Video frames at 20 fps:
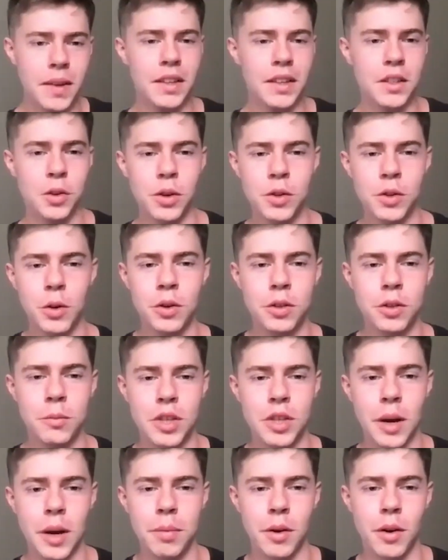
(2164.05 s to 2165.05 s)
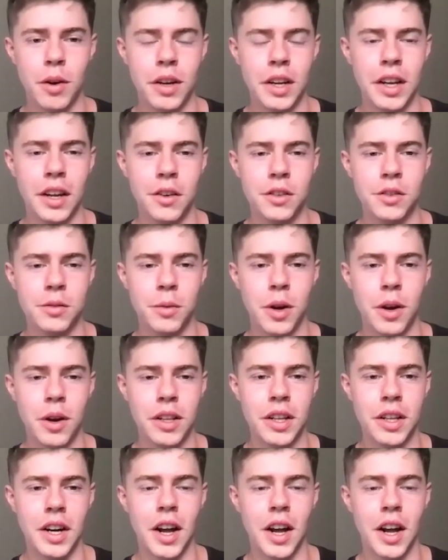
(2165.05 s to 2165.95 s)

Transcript: it's always awesome jumping on here as well.